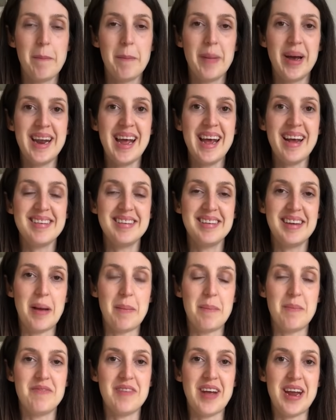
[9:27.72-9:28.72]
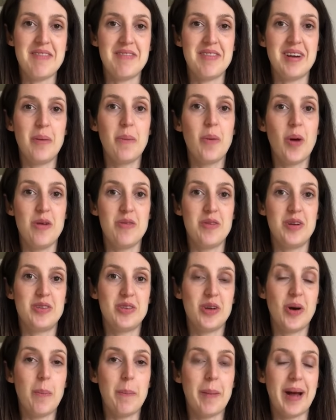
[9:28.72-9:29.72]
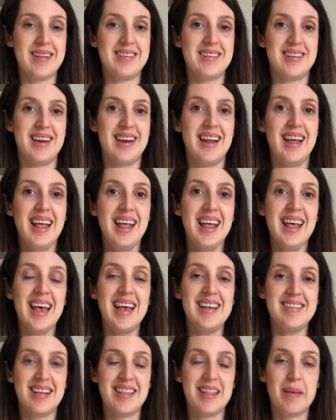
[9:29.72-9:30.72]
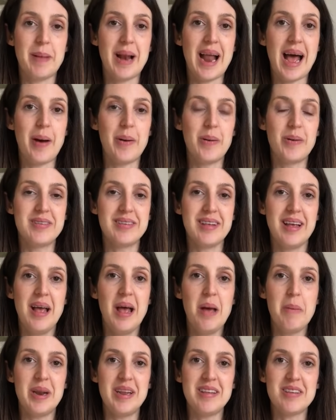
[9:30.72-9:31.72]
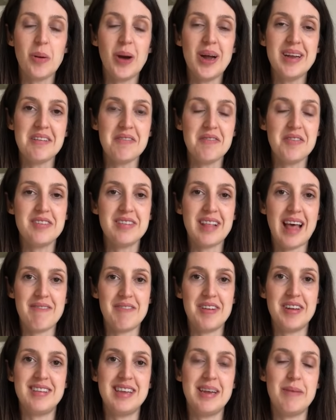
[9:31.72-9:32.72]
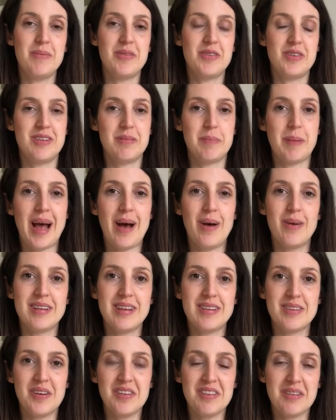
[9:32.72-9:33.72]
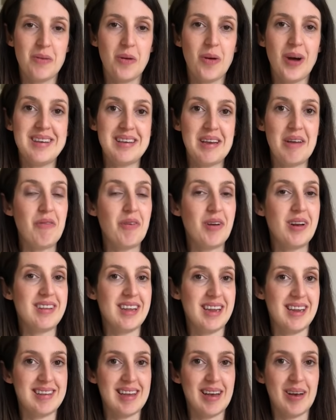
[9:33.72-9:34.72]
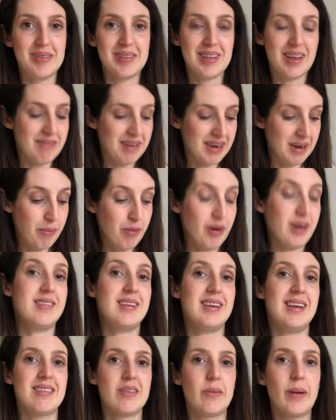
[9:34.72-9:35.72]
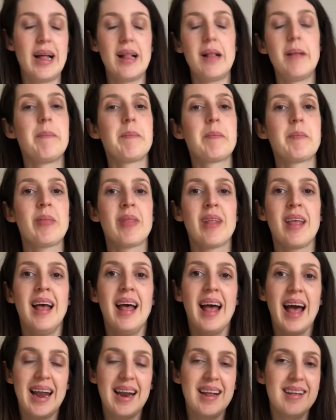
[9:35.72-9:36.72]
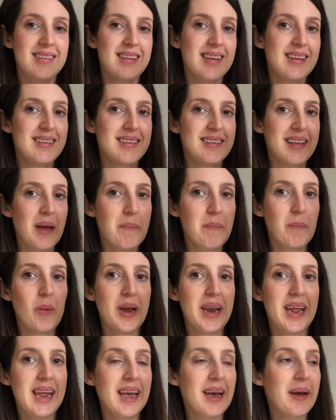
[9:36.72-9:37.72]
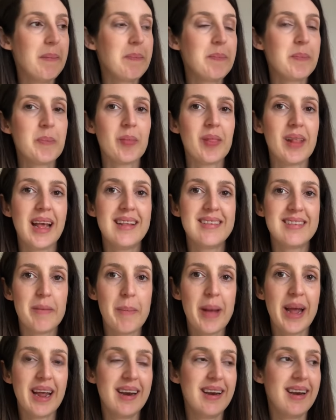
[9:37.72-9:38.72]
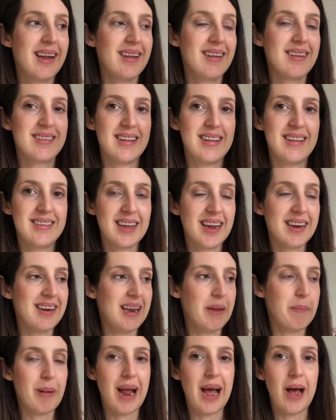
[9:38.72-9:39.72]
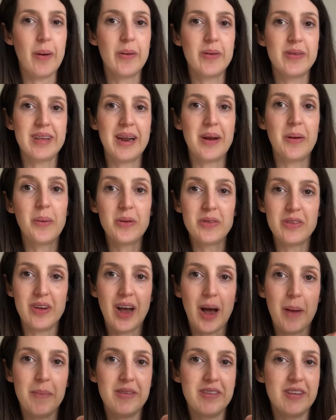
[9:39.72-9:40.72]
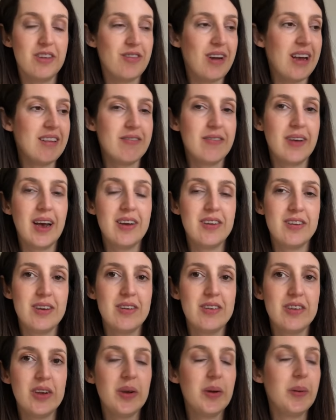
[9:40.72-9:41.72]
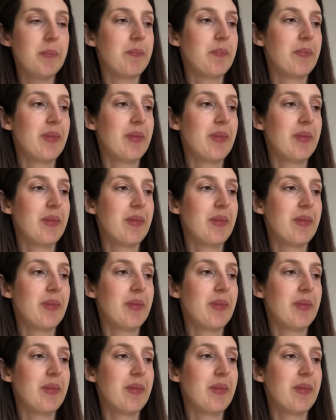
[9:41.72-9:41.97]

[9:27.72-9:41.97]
My next um, favourite woven top pattern is another blouse, but it's quite different to the Avid Seamstress blouse. It's got some quite different details. They're really pretty as well. And it's this um, one here. It's the Megan Nielsen Sudley blouse and it also comes the dress version too.